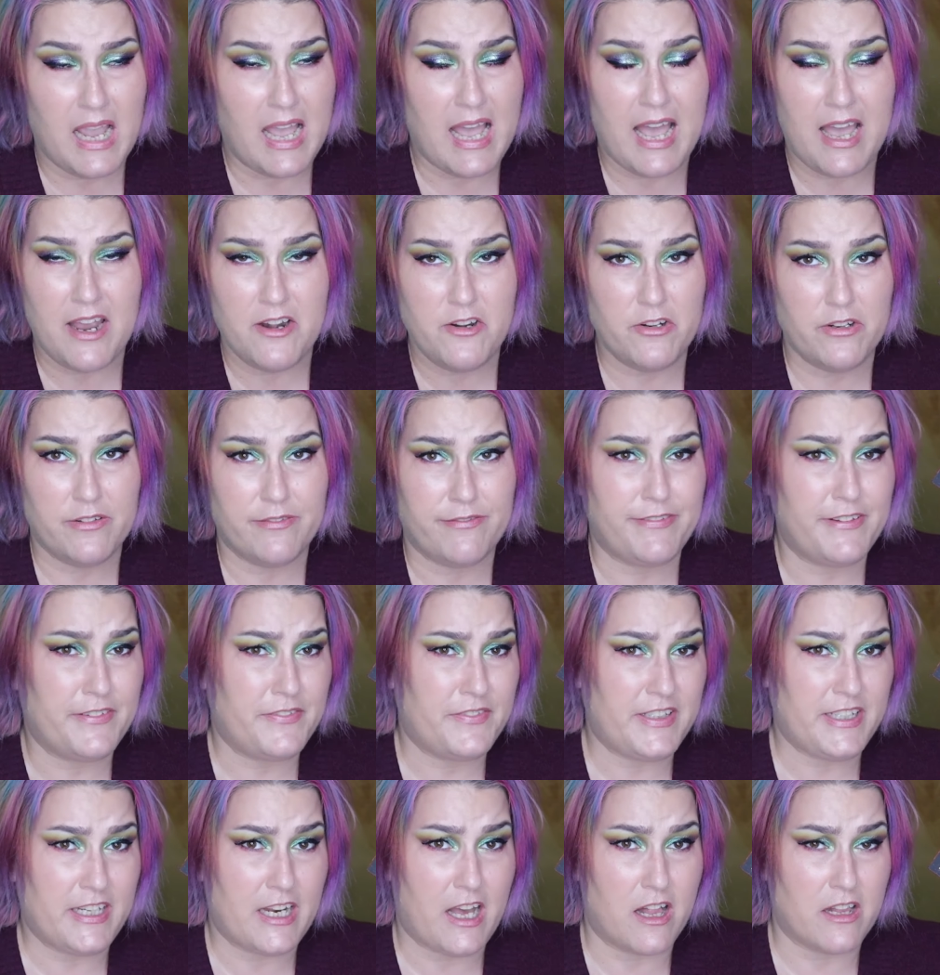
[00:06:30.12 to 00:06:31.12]

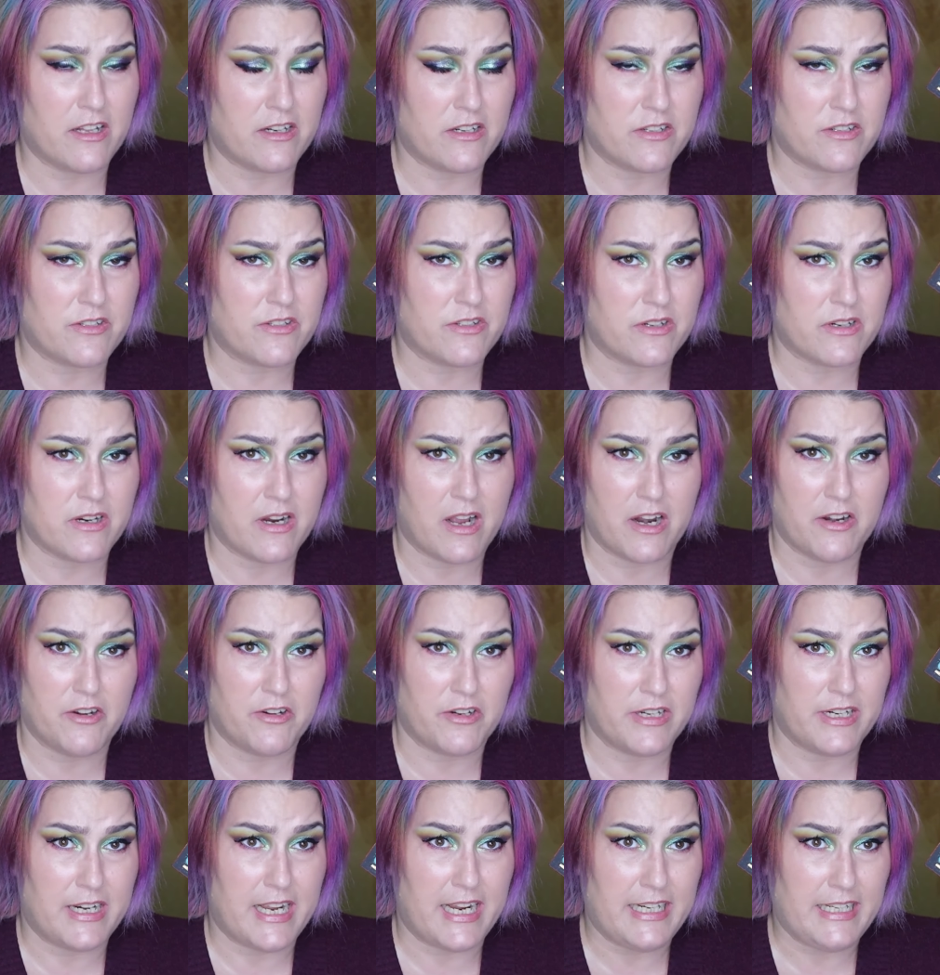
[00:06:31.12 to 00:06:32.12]
$150 or
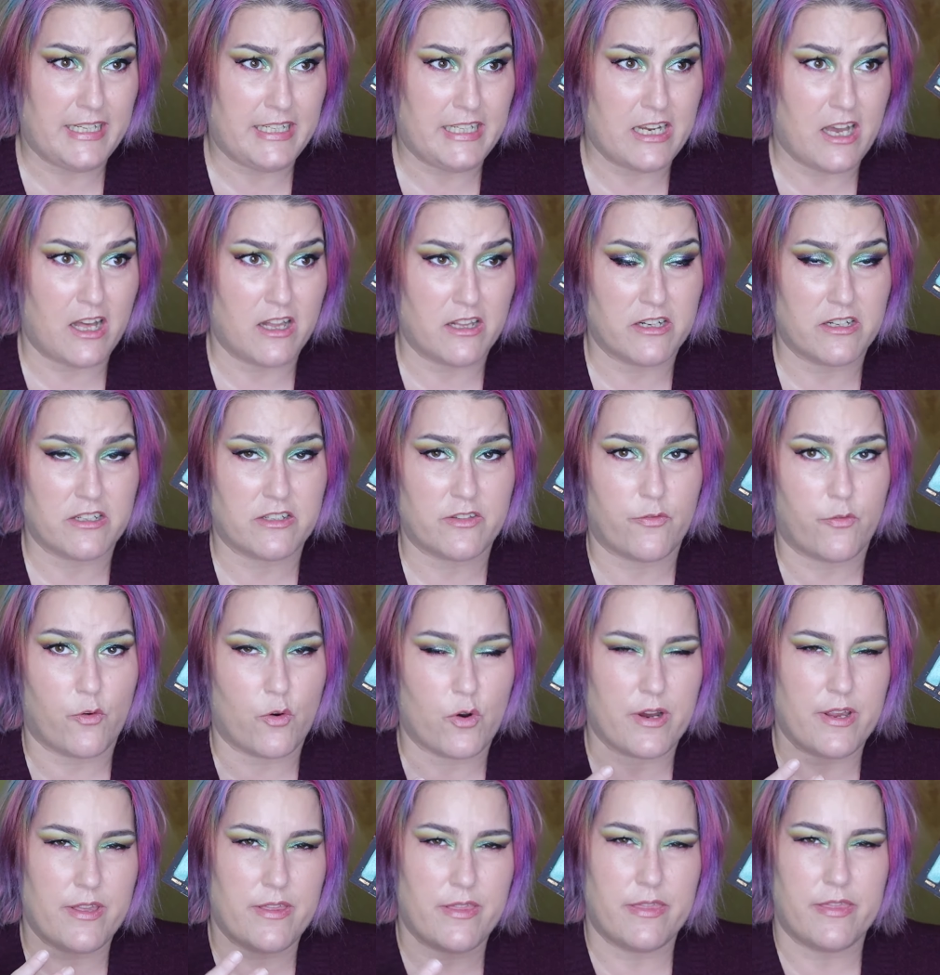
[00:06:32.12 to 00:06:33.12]
$109
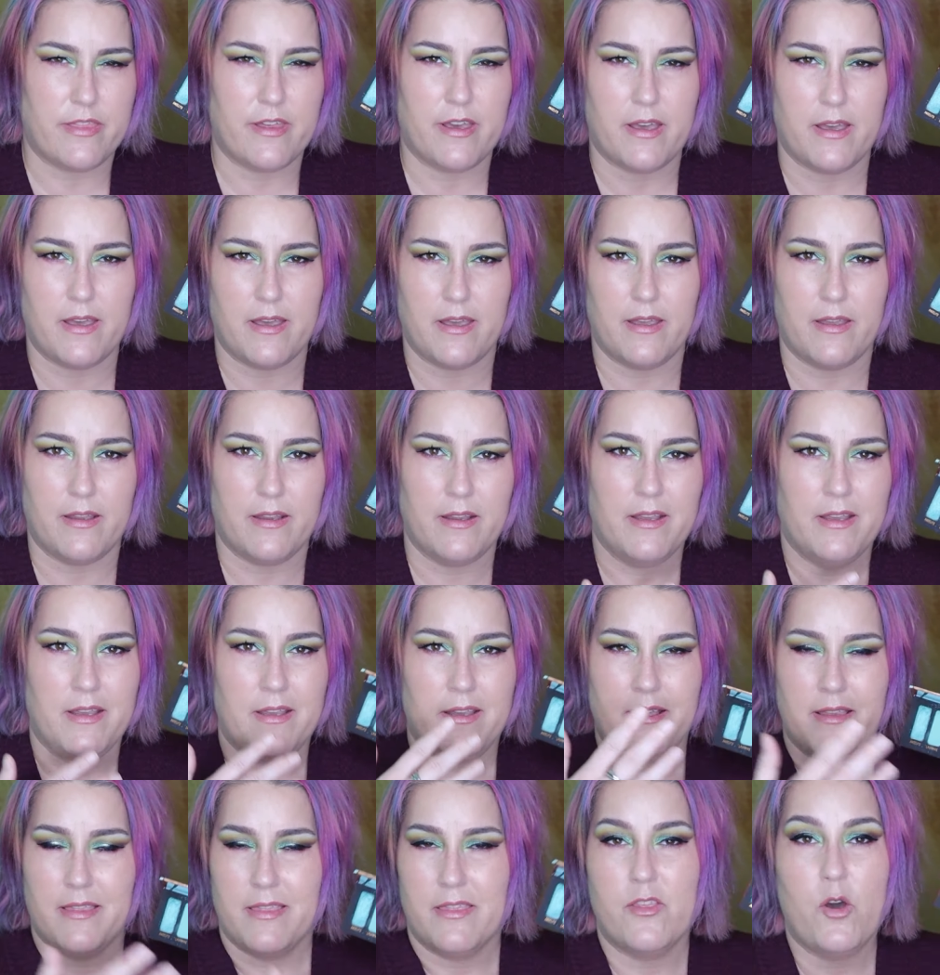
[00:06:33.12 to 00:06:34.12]
for the
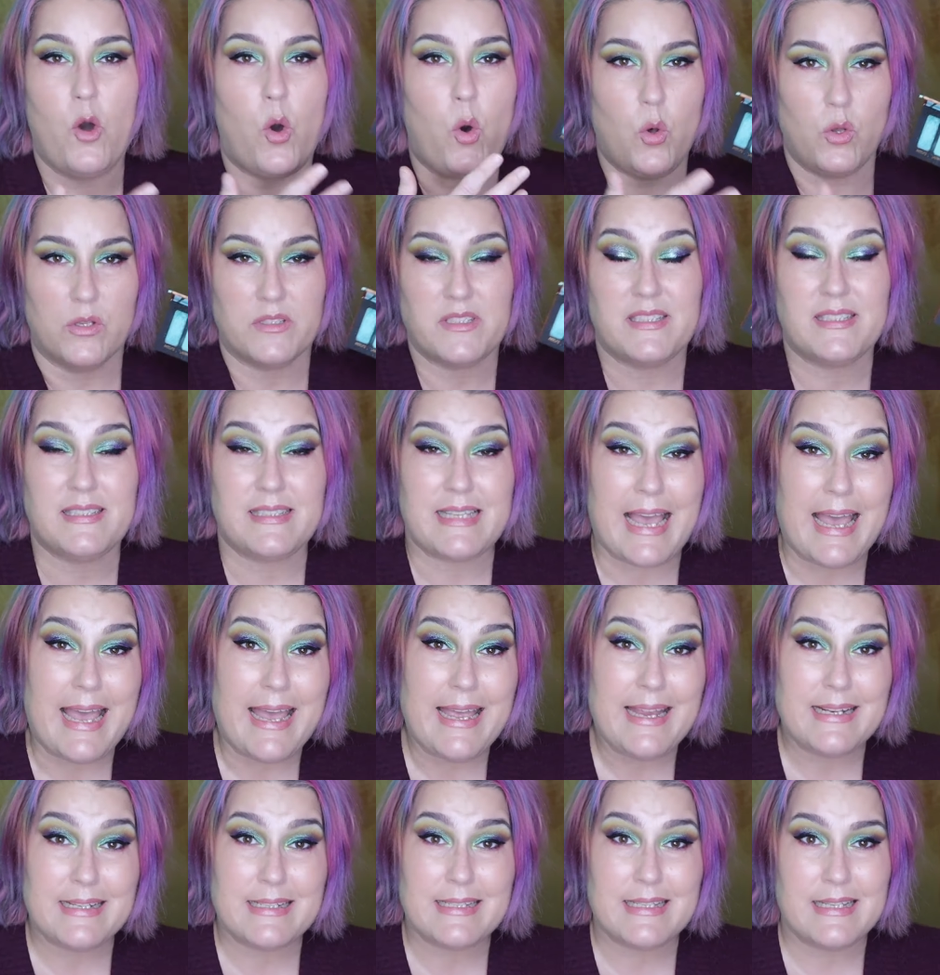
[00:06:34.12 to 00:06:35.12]
the whole
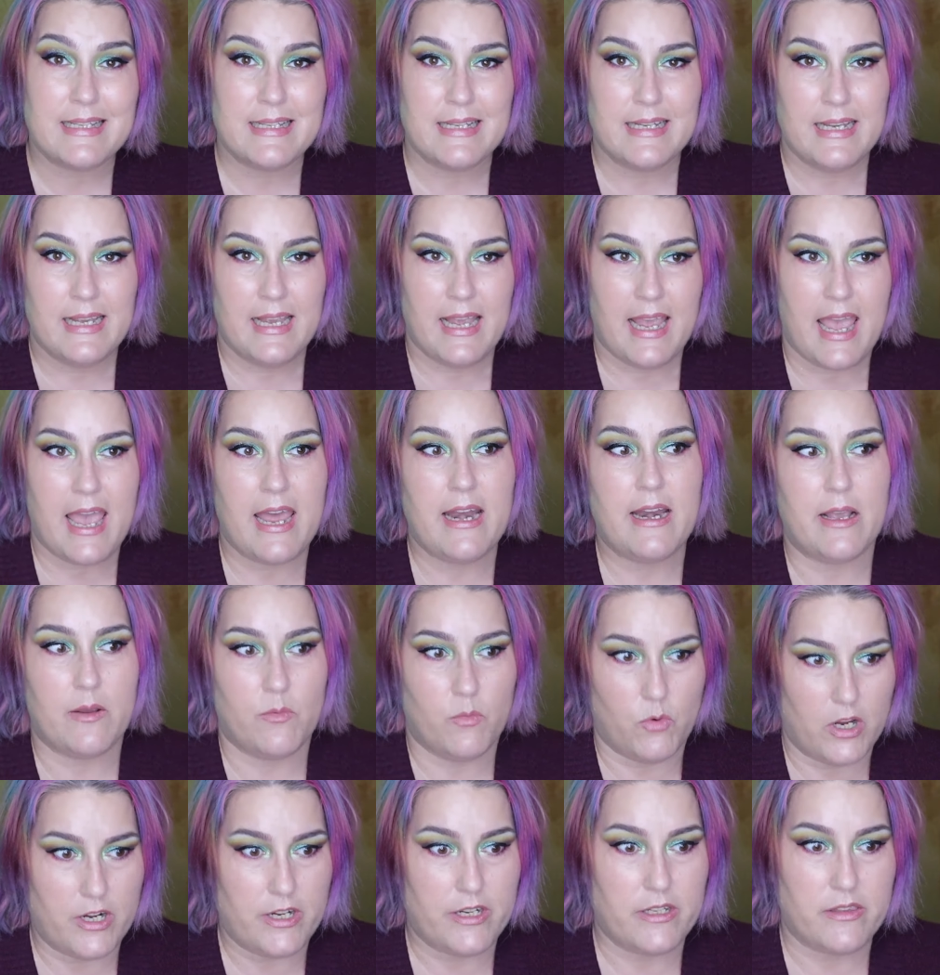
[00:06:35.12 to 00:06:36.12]
set and I
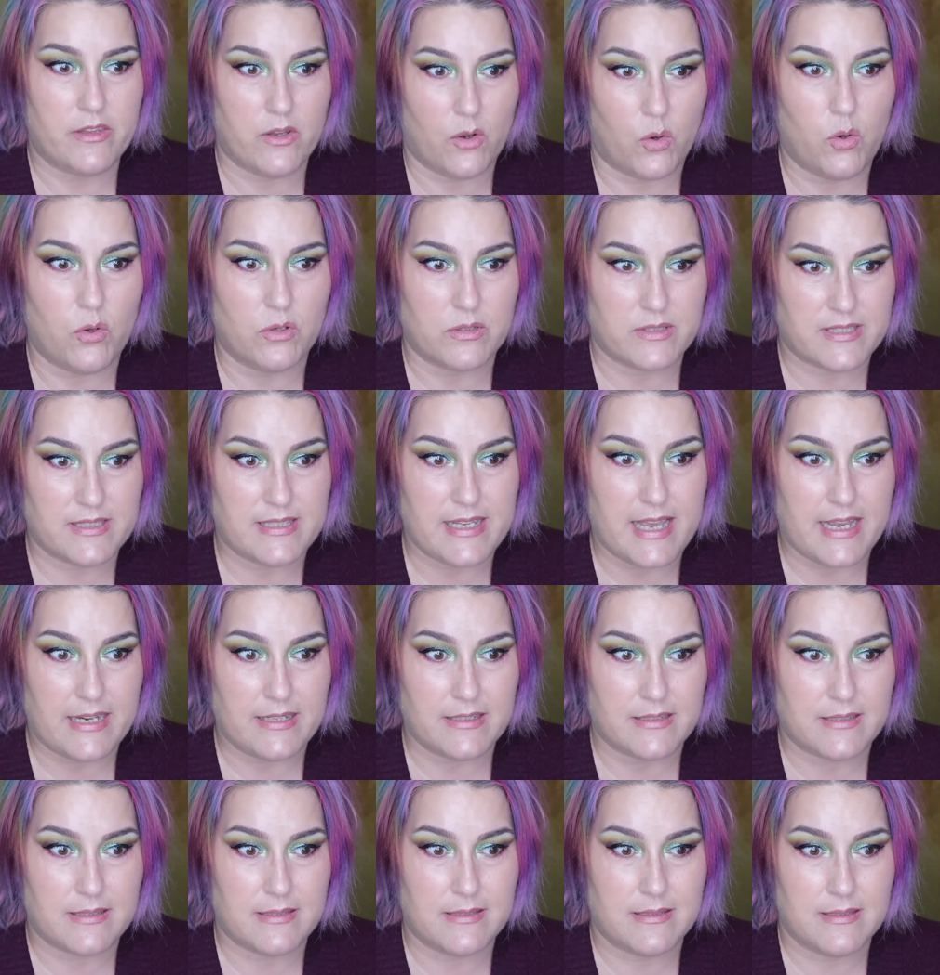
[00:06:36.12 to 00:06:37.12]
wanted the whole
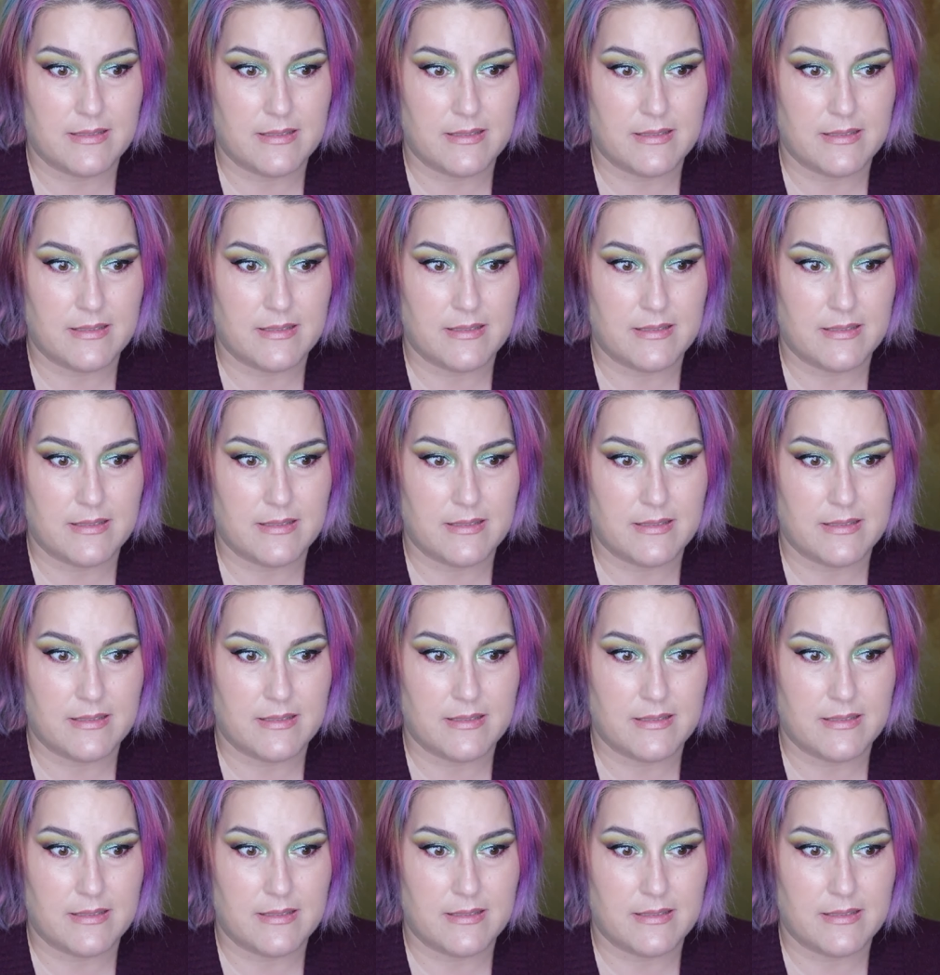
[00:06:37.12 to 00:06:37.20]
set.